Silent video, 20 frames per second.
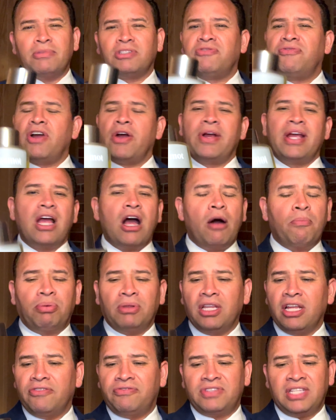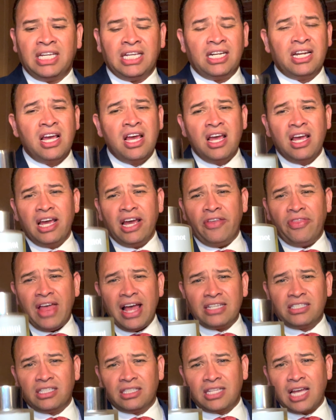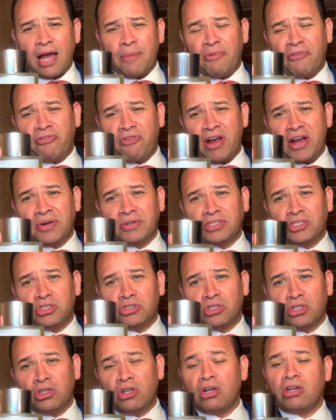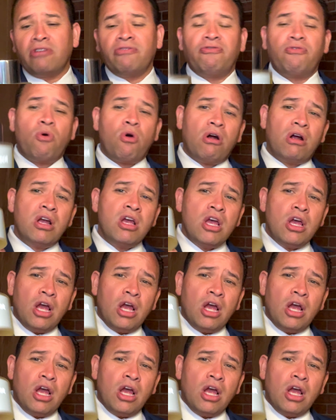It's very uplifting, and that's the type of fragrances you're looking for.